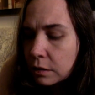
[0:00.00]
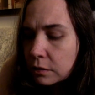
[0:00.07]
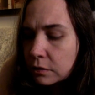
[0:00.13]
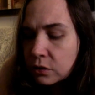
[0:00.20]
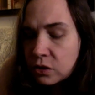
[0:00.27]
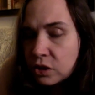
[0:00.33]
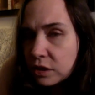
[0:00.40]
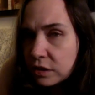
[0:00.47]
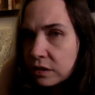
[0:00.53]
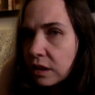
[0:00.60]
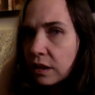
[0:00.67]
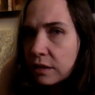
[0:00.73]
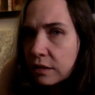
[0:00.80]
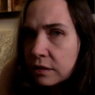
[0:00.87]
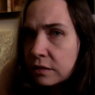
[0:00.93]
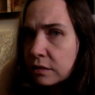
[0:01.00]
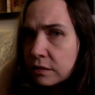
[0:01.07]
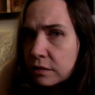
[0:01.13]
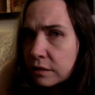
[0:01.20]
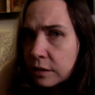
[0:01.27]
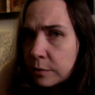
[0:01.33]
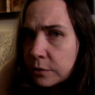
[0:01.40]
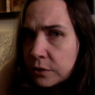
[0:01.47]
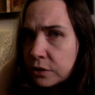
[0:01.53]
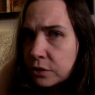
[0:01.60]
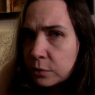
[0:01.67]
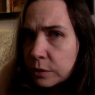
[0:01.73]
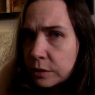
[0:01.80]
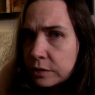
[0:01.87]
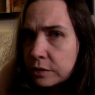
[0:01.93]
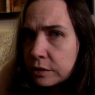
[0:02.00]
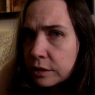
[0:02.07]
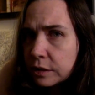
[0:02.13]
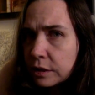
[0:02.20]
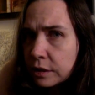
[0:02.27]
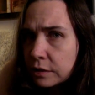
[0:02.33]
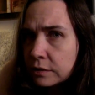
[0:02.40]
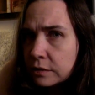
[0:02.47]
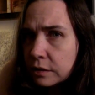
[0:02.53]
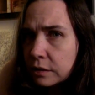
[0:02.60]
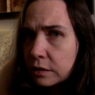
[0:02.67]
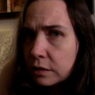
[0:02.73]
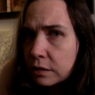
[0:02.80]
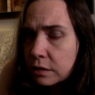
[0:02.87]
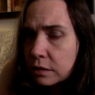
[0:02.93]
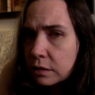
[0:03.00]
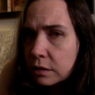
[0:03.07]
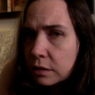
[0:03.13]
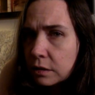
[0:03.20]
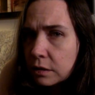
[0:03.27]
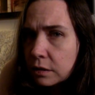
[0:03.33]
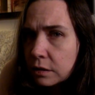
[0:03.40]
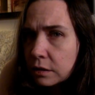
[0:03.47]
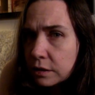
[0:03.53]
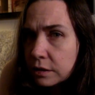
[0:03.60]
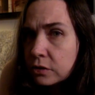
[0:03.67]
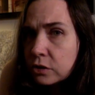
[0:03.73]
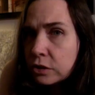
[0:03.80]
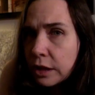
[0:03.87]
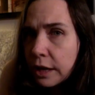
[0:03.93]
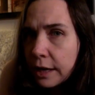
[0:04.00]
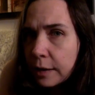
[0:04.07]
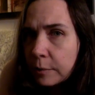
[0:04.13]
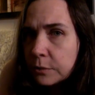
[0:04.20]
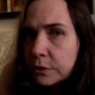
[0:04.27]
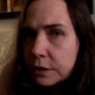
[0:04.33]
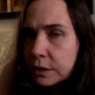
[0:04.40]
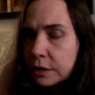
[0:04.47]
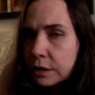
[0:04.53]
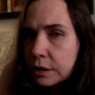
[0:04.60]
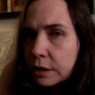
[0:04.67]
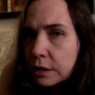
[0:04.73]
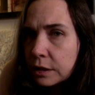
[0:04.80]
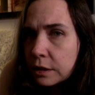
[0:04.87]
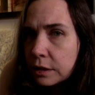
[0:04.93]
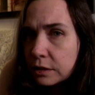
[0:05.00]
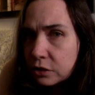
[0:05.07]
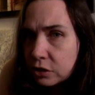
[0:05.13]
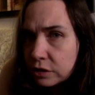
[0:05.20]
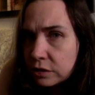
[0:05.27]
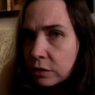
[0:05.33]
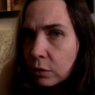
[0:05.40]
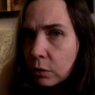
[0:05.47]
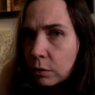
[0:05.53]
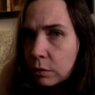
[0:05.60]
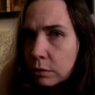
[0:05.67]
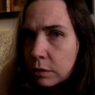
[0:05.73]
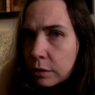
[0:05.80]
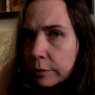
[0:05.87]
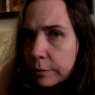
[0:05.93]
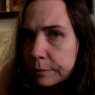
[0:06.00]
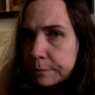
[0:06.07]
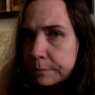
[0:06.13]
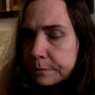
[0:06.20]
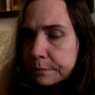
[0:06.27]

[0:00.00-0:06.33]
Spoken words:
So she's not in the same situation that he is in. He's trapped, and she's cornered him.